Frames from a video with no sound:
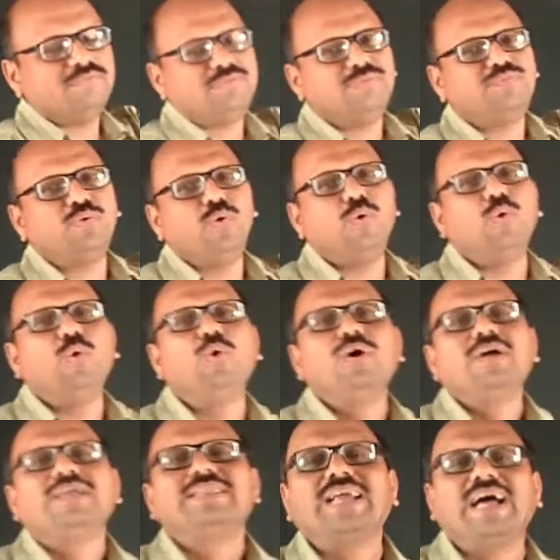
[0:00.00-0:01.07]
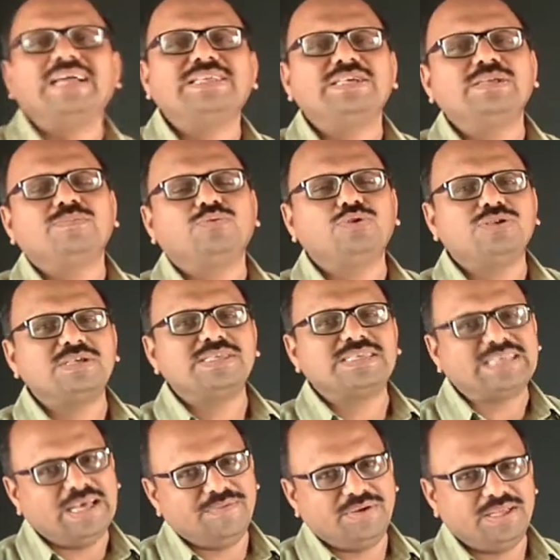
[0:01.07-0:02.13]
before
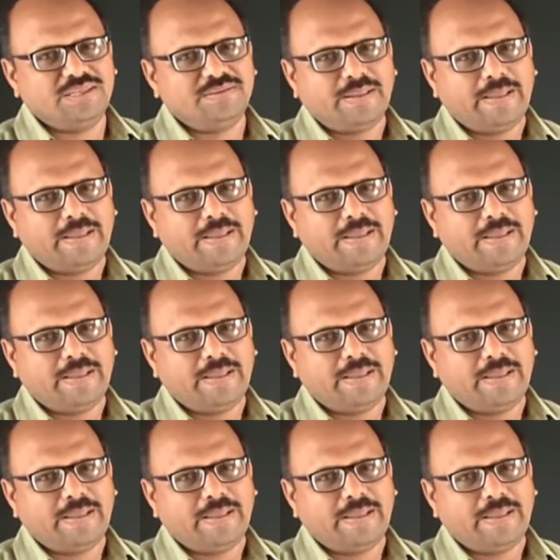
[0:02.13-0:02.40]
1947.